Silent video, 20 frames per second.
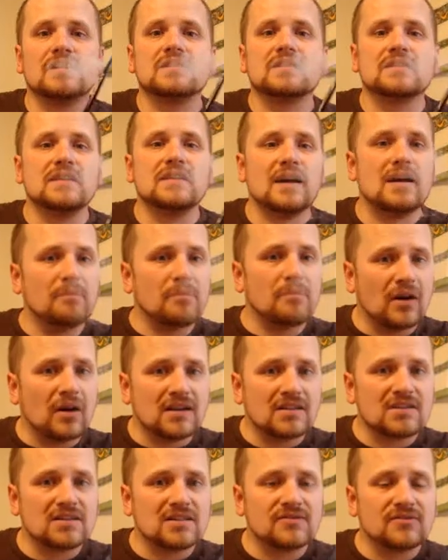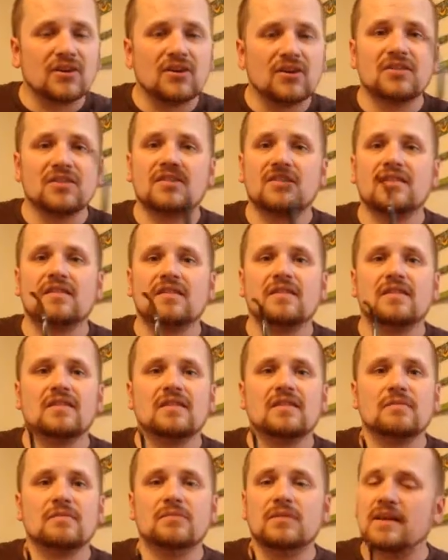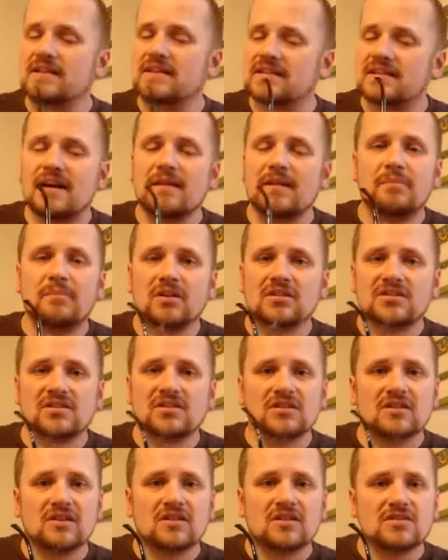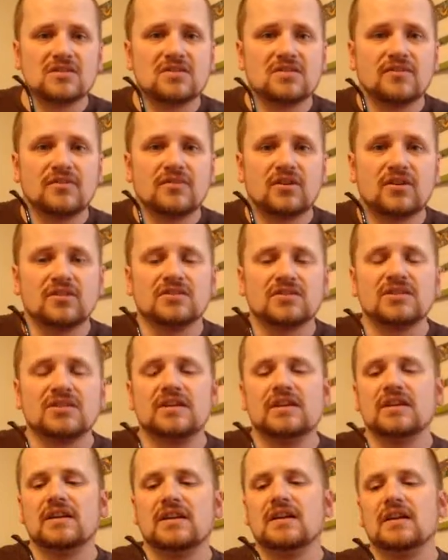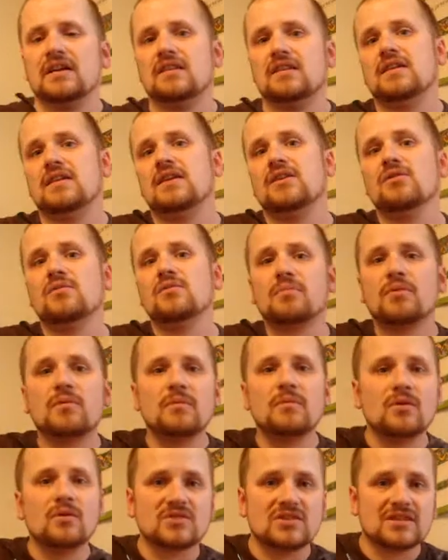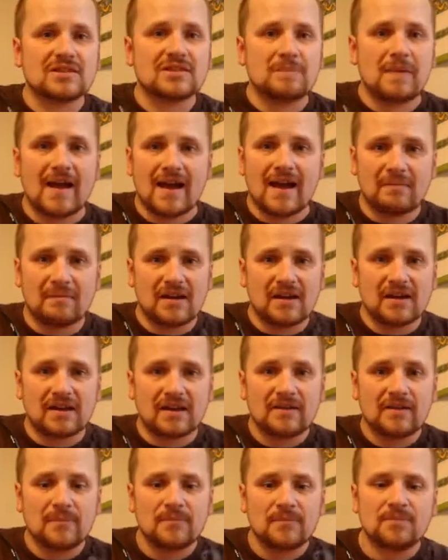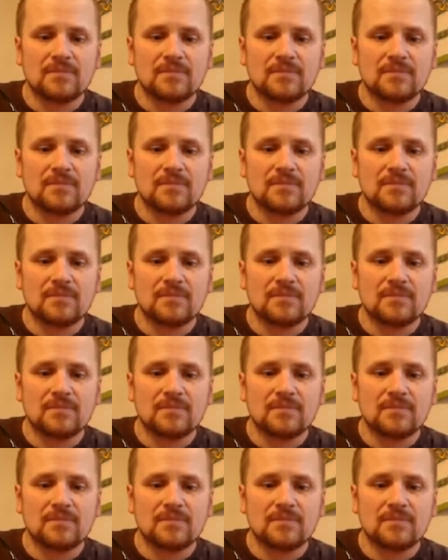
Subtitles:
It's not Boss's fault. It's not Boss Cigars' fault. They don't promote spamming.